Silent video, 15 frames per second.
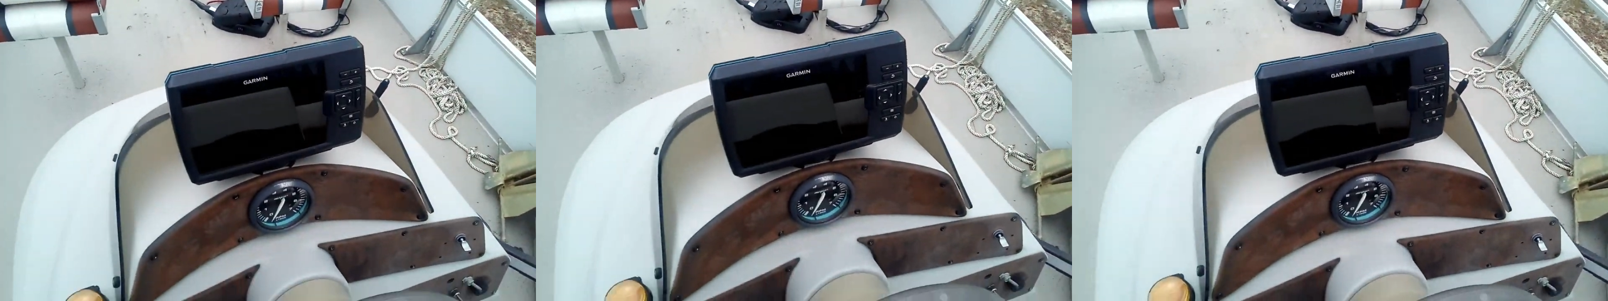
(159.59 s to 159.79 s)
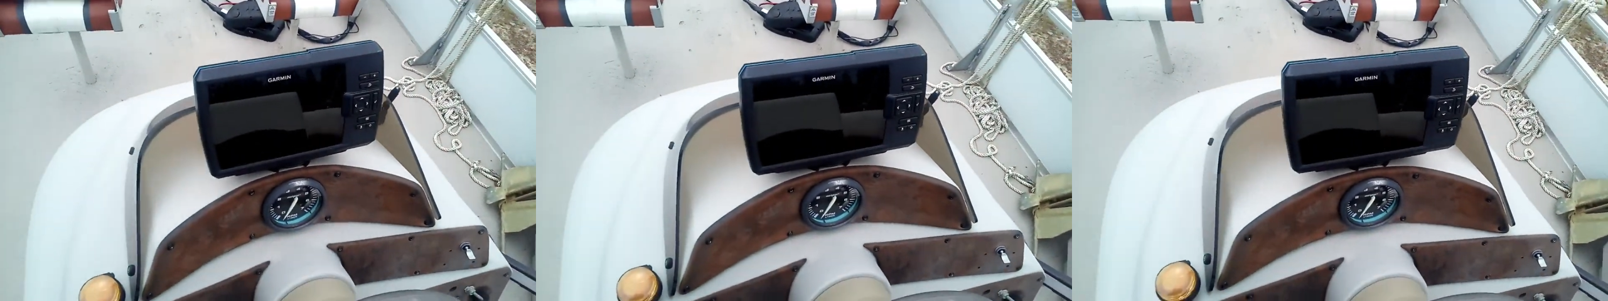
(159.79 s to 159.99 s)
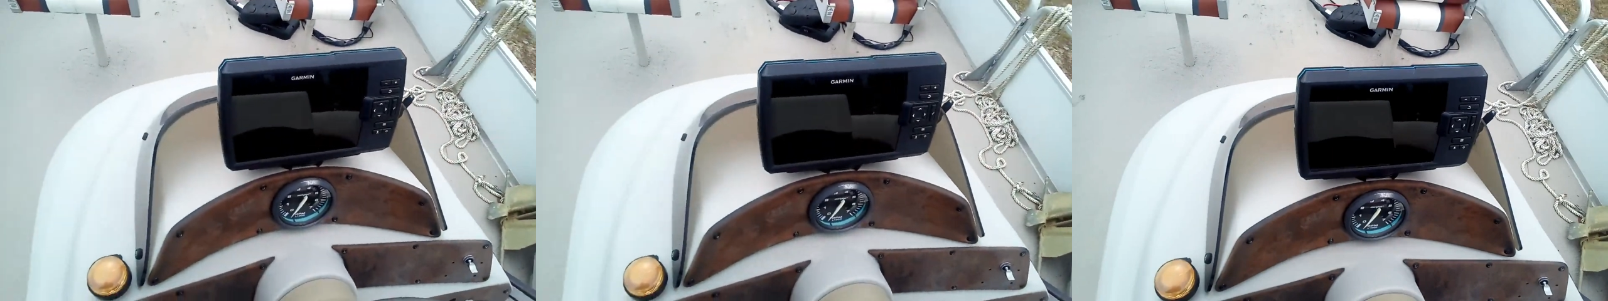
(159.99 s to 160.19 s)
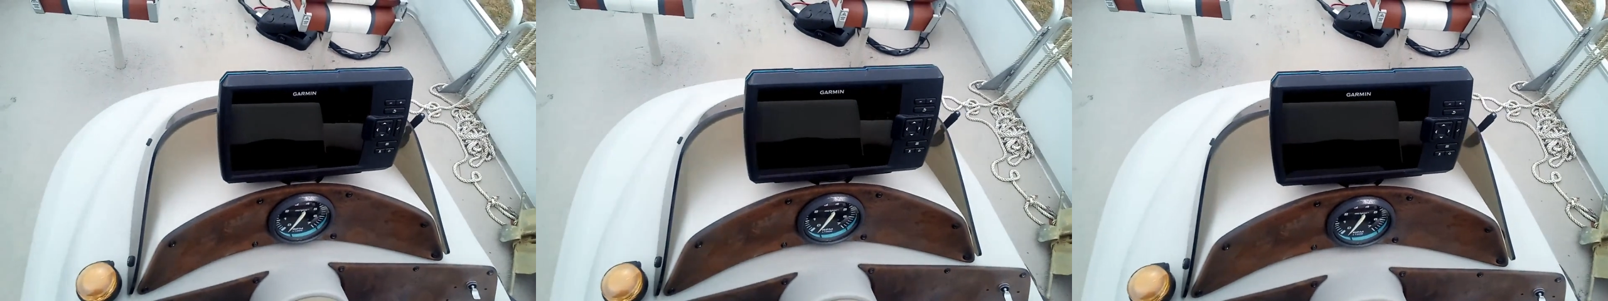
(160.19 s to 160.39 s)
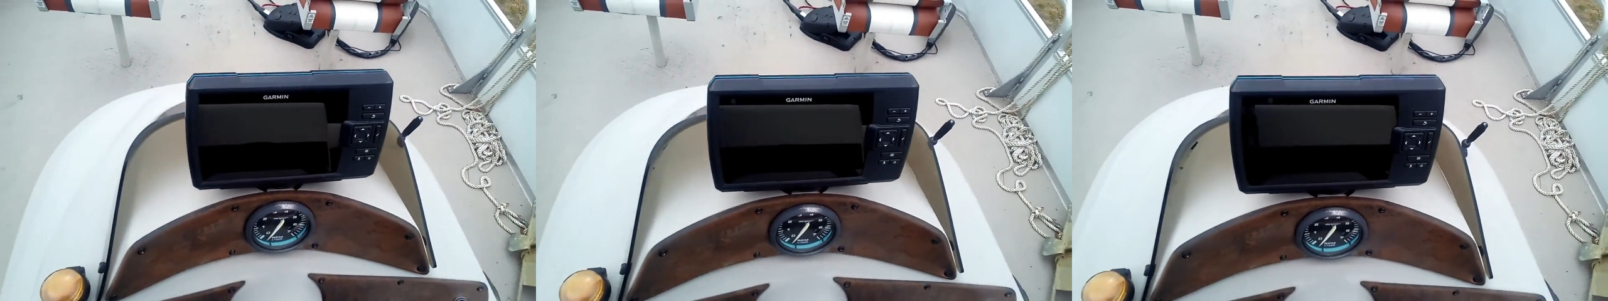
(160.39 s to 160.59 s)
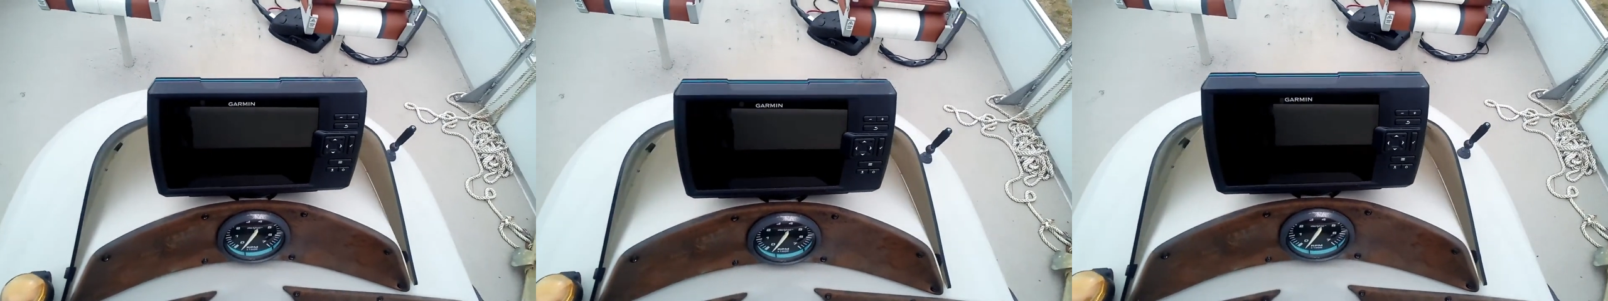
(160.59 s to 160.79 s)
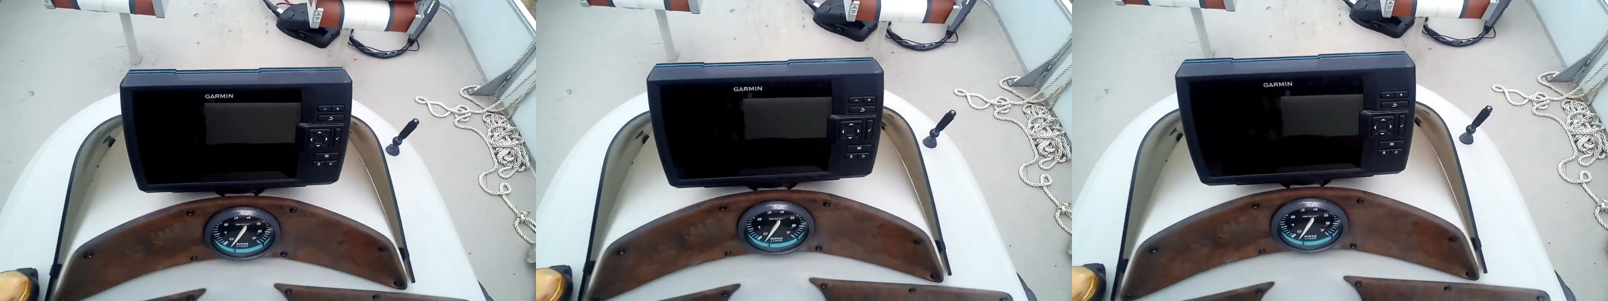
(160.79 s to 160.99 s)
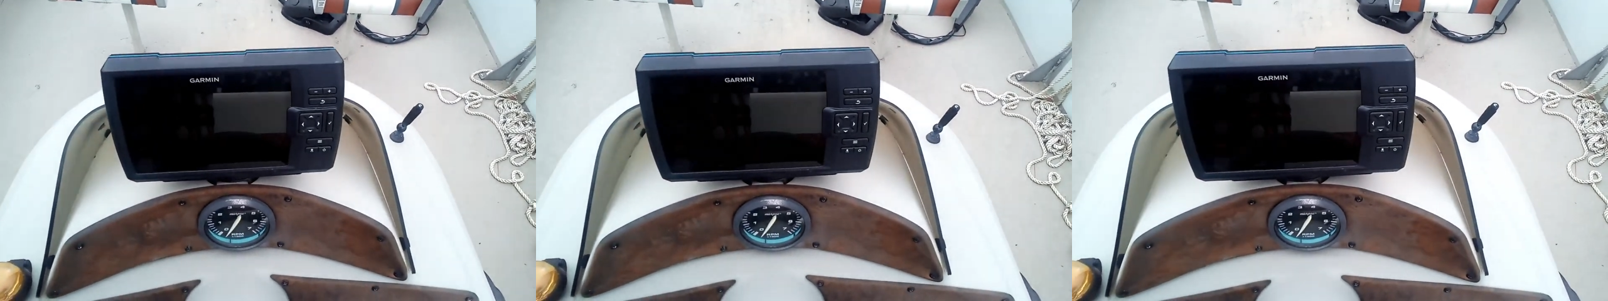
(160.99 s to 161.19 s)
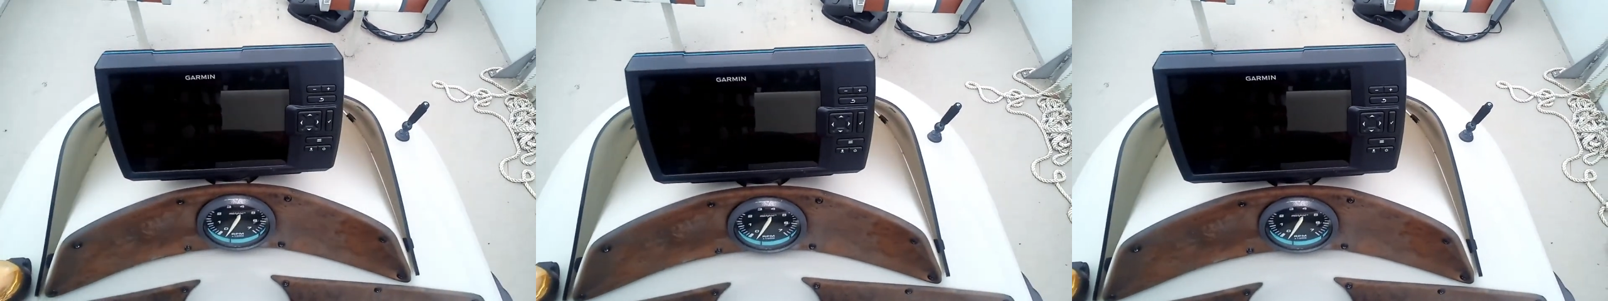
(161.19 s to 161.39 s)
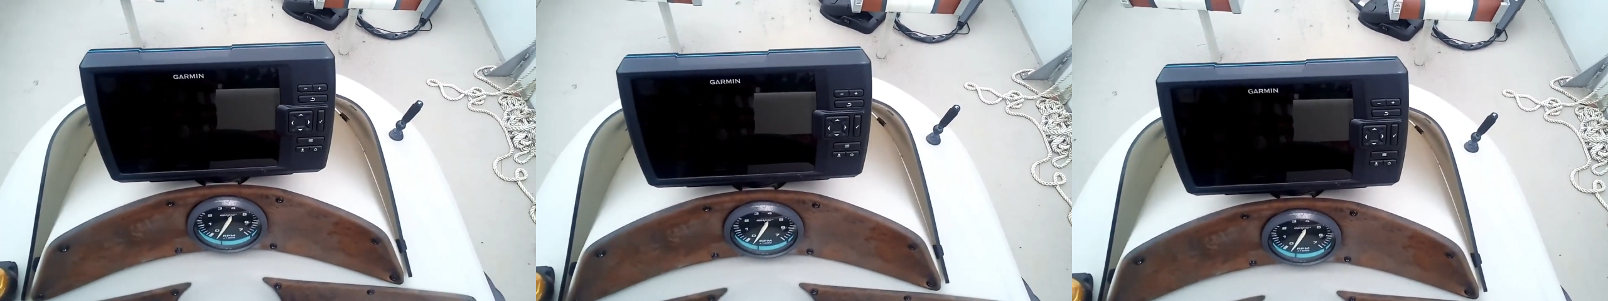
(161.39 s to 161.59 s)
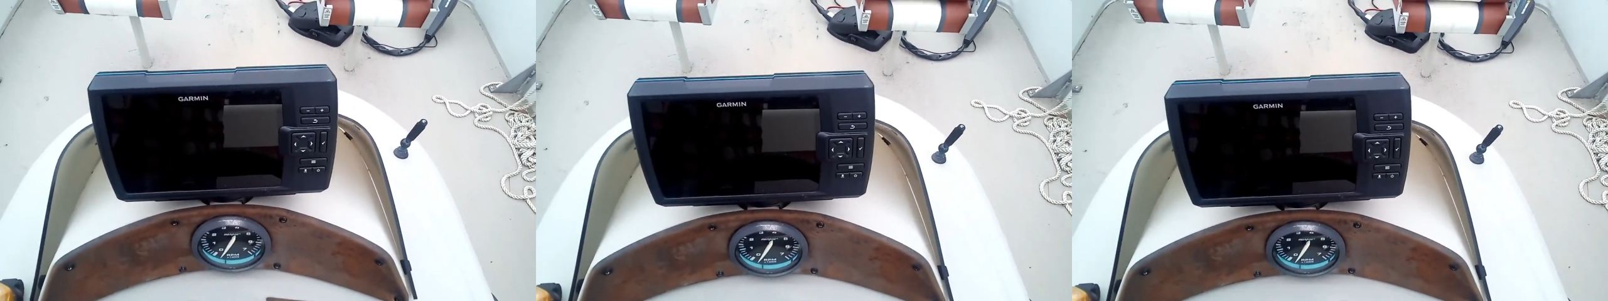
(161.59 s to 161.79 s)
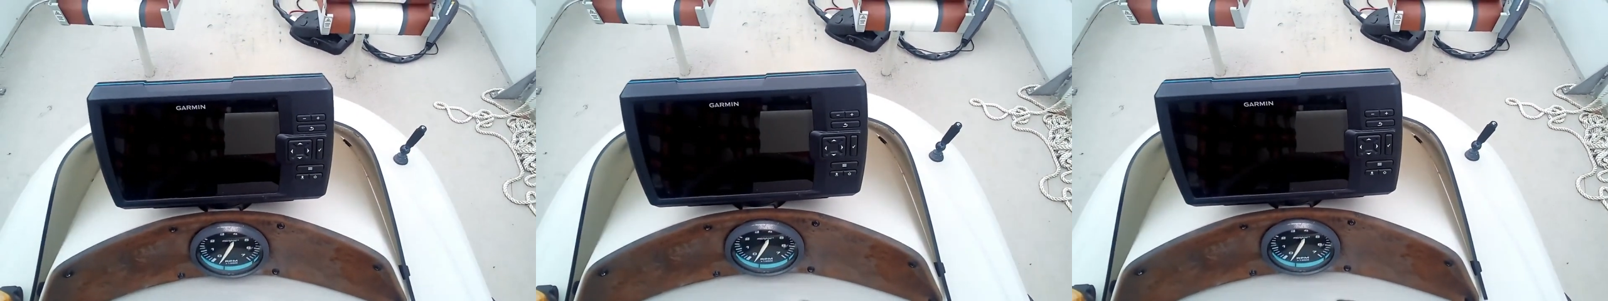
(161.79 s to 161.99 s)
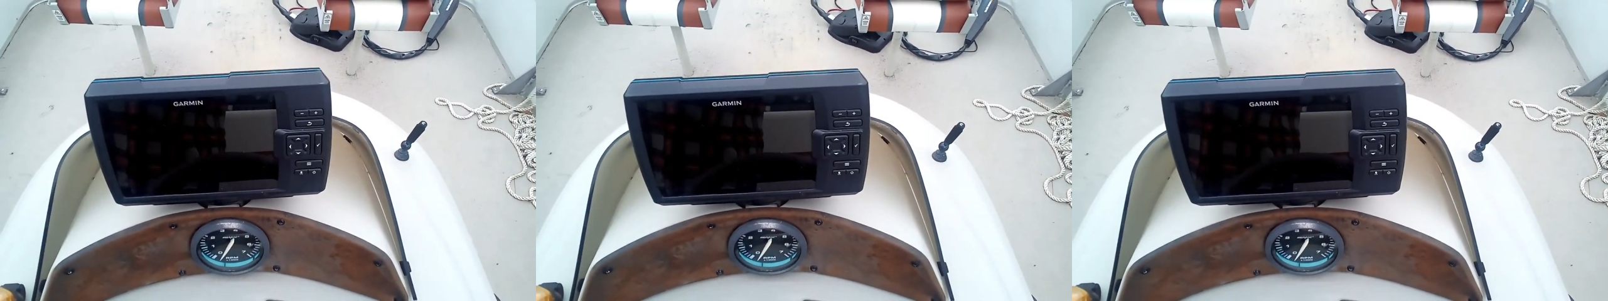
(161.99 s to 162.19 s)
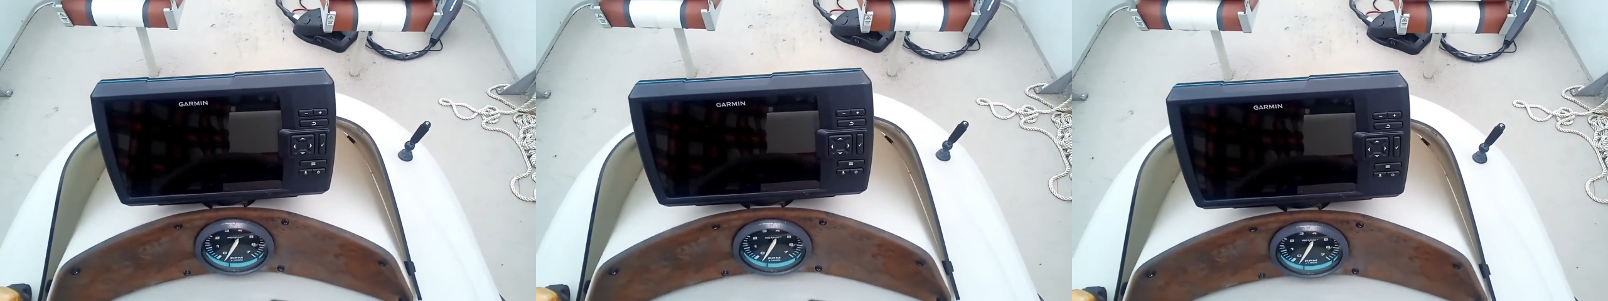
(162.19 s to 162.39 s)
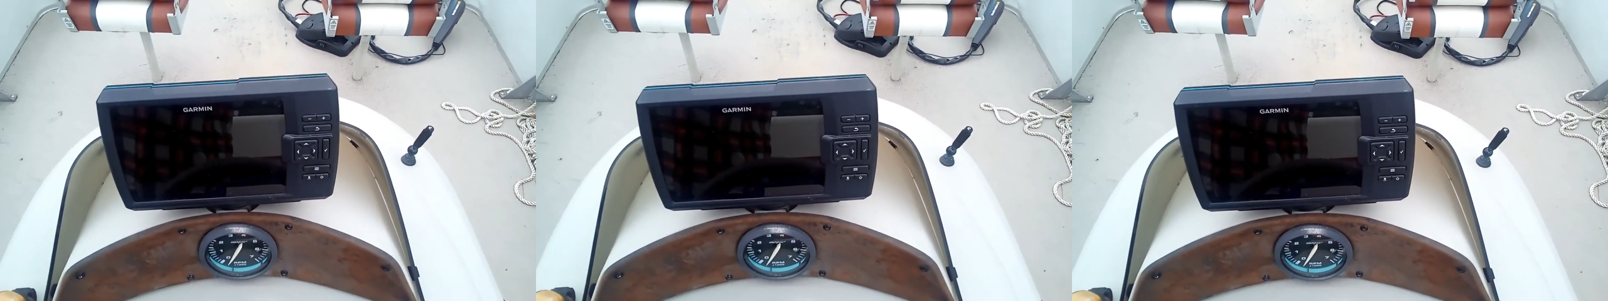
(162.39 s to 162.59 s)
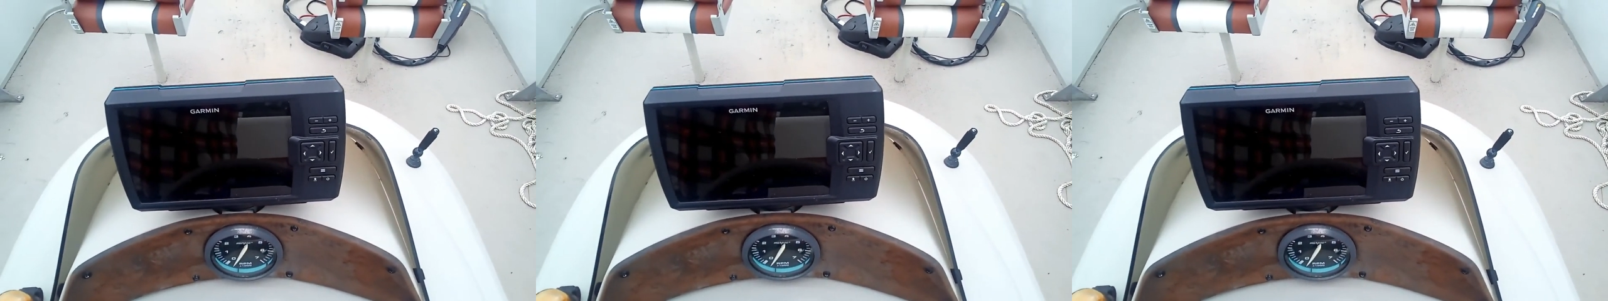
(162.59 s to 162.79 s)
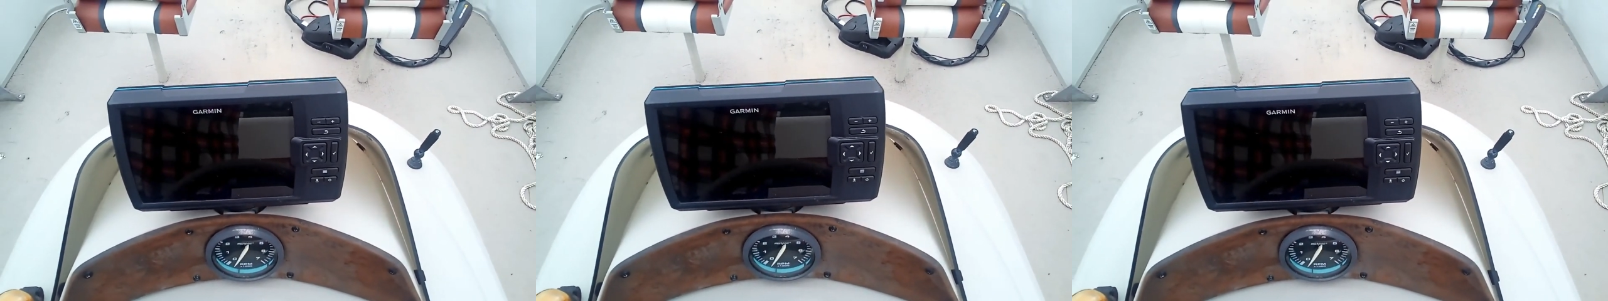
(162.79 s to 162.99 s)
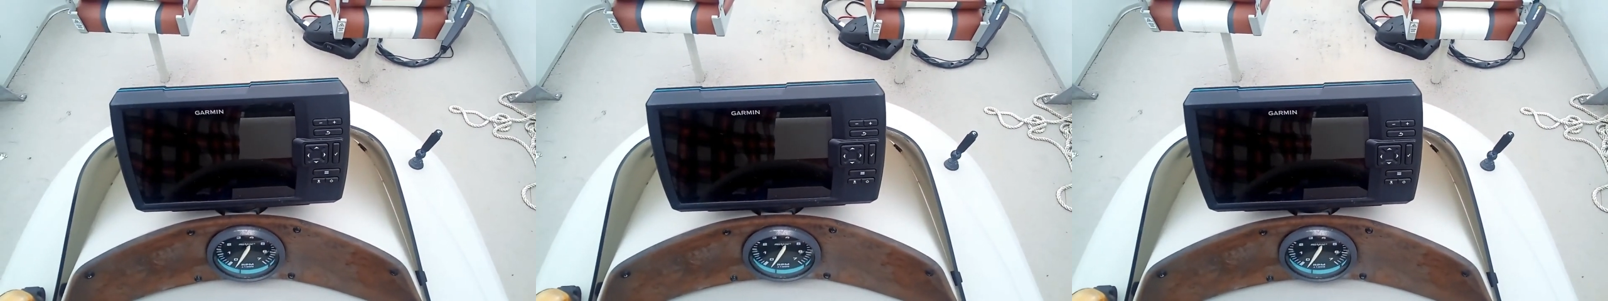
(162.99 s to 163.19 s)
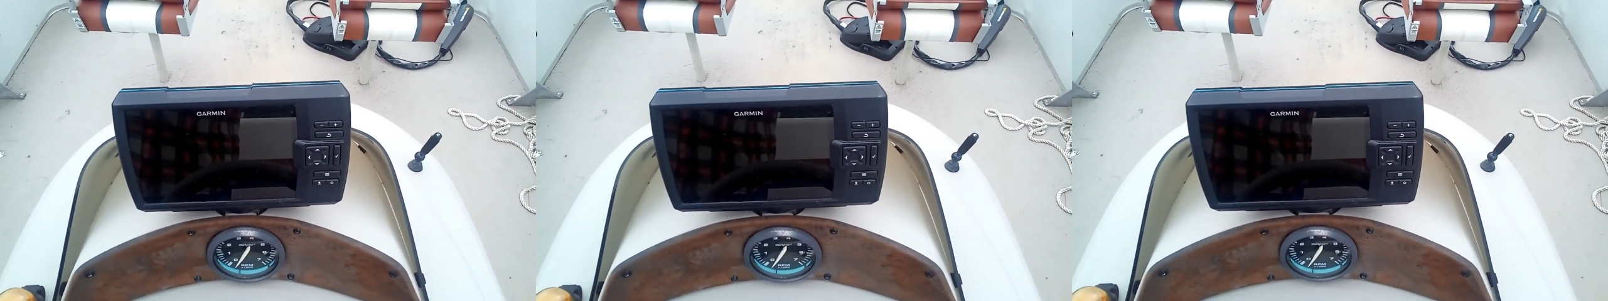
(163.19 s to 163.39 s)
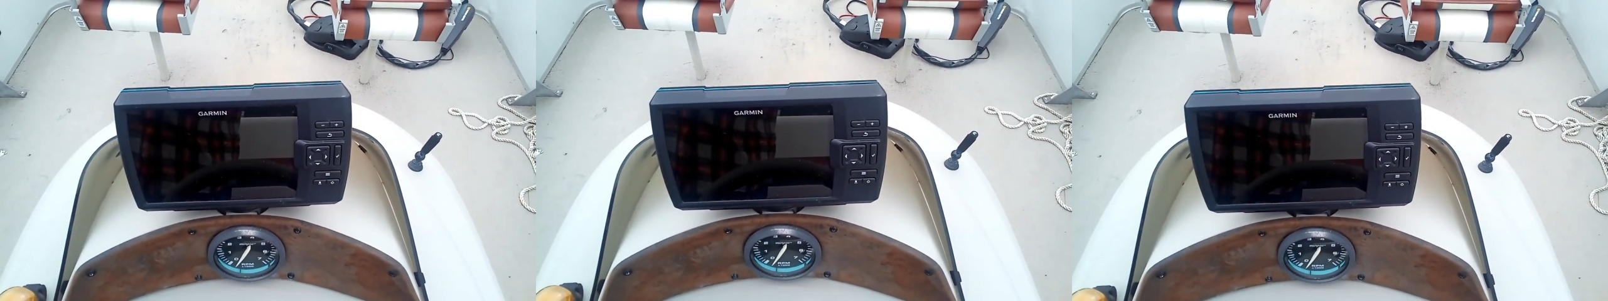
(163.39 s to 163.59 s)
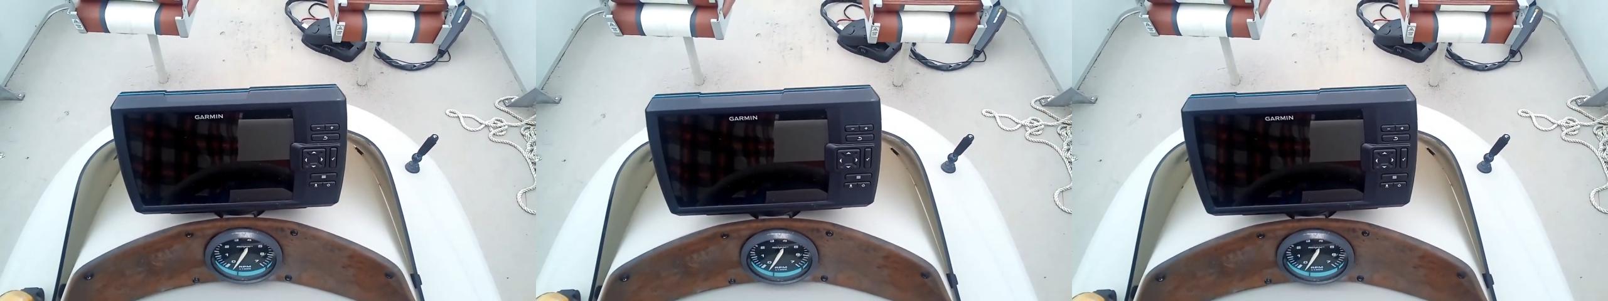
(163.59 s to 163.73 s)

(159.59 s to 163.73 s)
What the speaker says: [unreadable: no face in view]